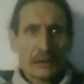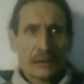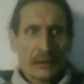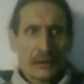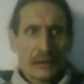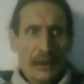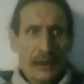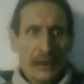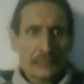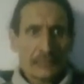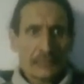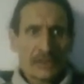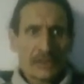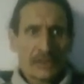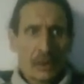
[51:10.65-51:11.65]

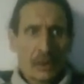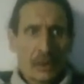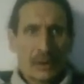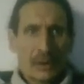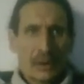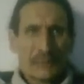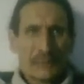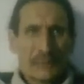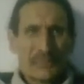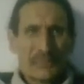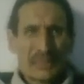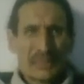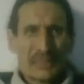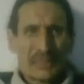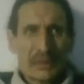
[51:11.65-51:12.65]
So
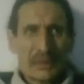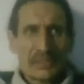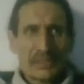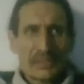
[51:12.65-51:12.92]
the